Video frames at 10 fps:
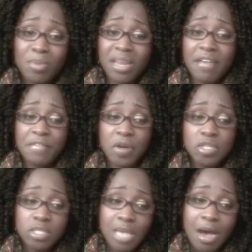when I
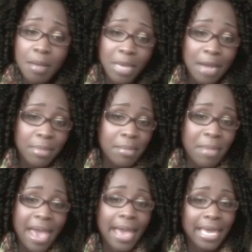first got my
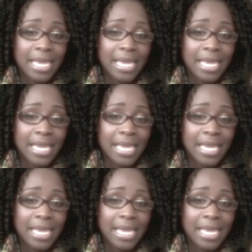Mac,